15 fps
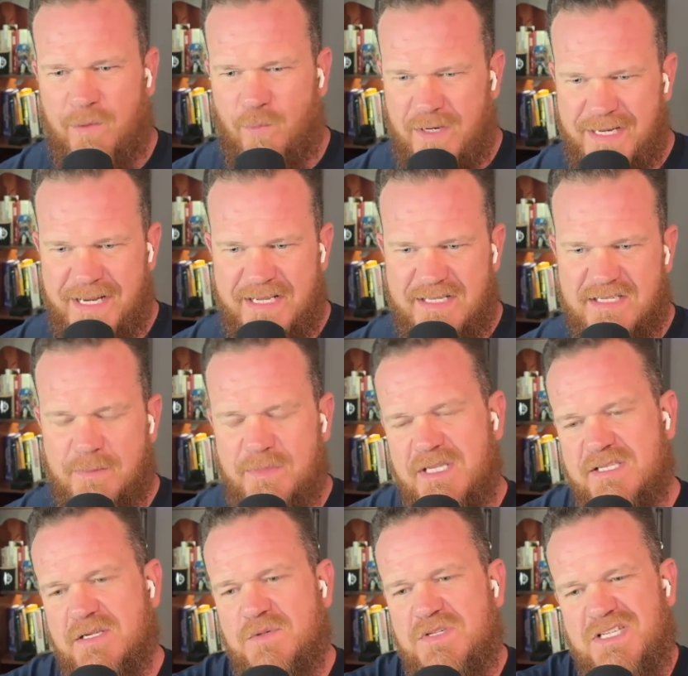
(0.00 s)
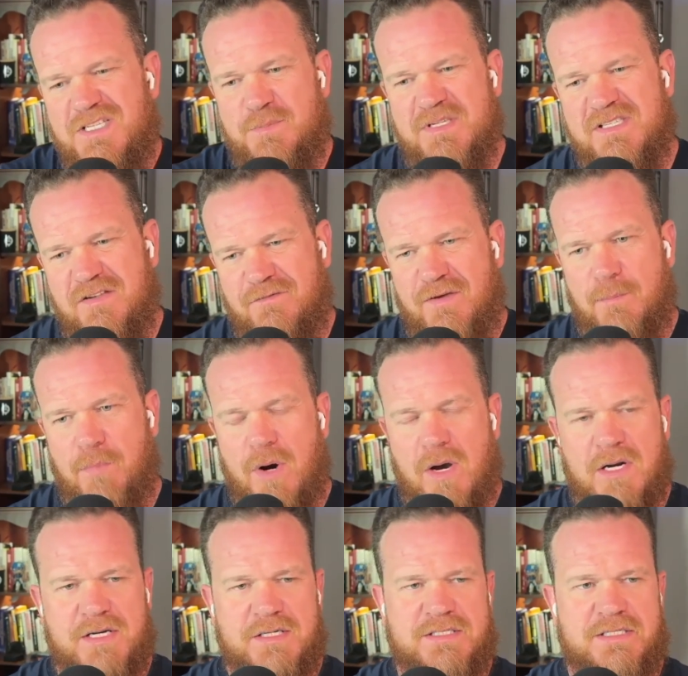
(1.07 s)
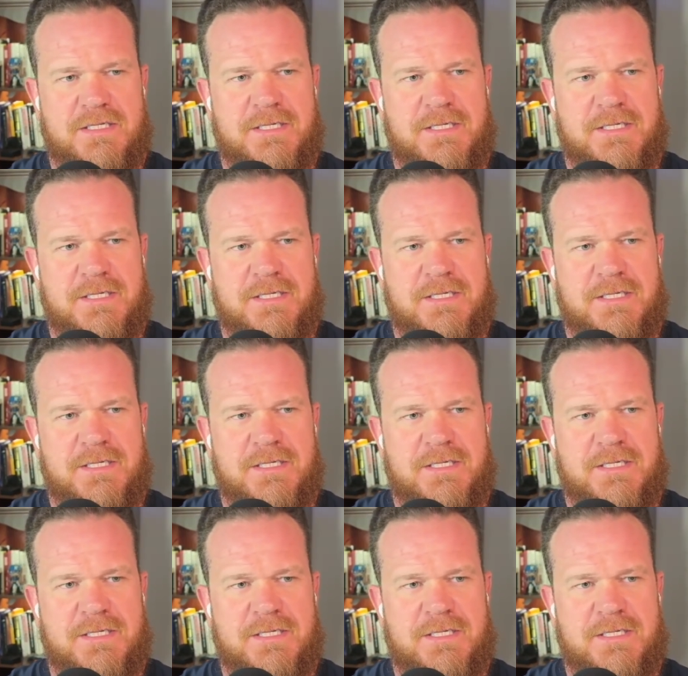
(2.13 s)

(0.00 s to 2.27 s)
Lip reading: we need some of these OT specific products.